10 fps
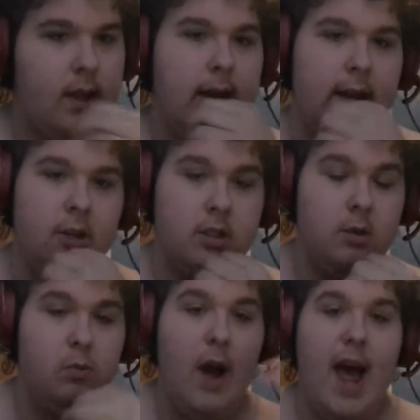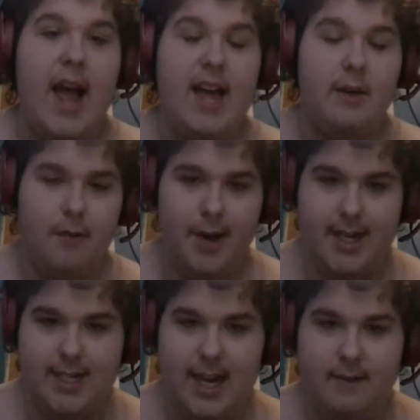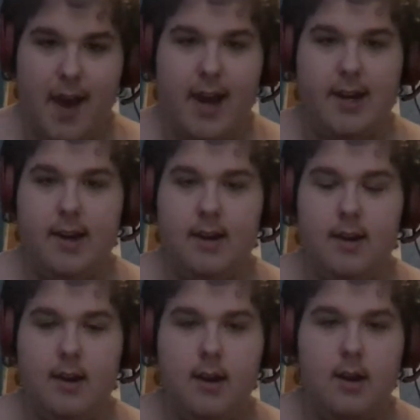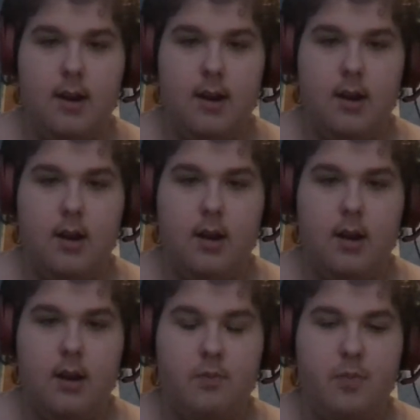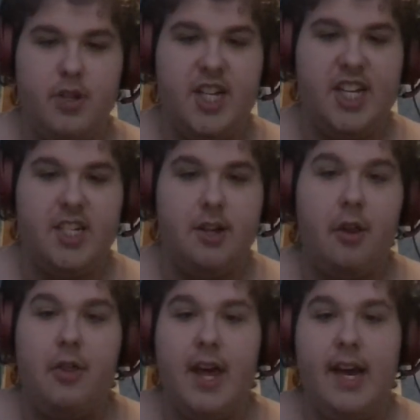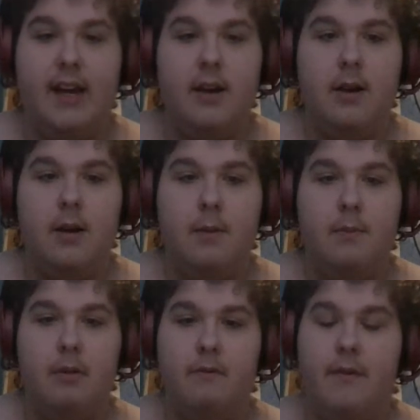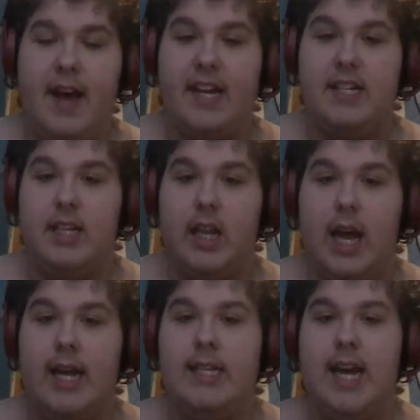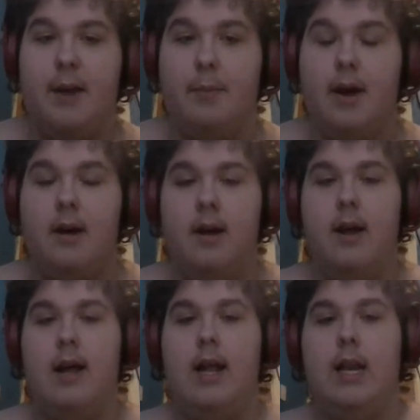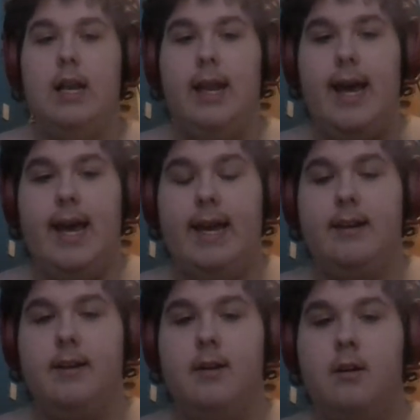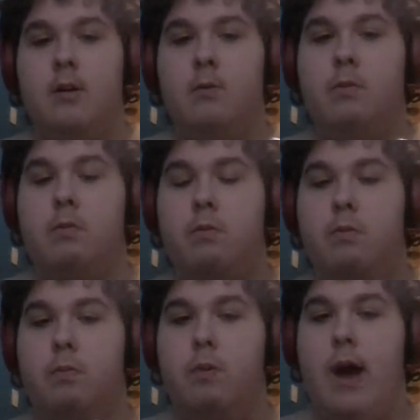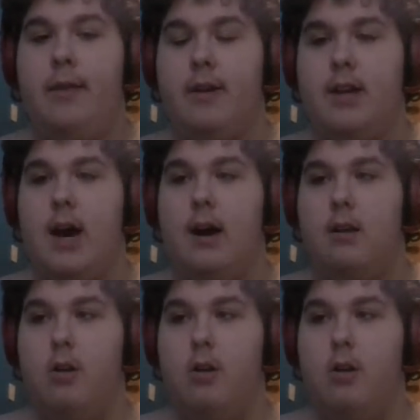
He looks at where he thought he slayed Vader, but sees nothing but Vader's lightsaber laid where the Dark